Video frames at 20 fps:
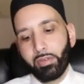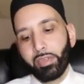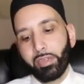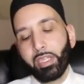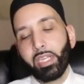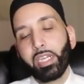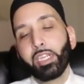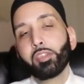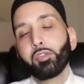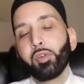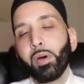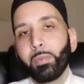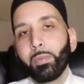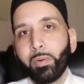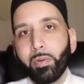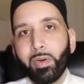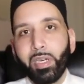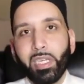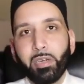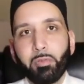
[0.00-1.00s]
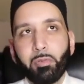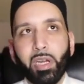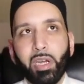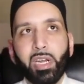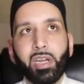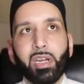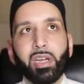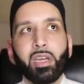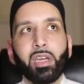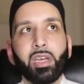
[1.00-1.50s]
You're getting to a point
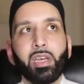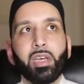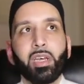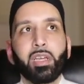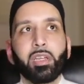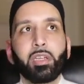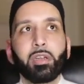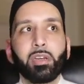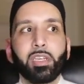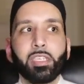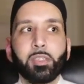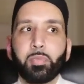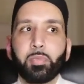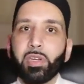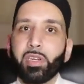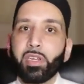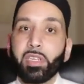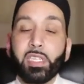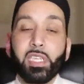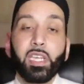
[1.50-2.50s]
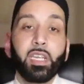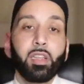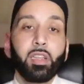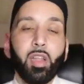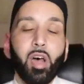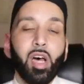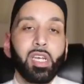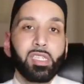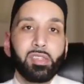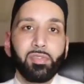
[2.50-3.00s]
where you're experiencing a
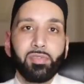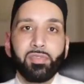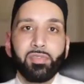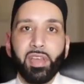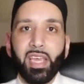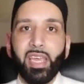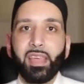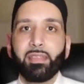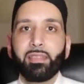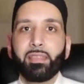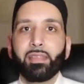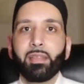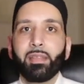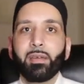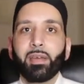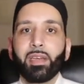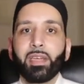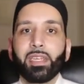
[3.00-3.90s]
loss of faith.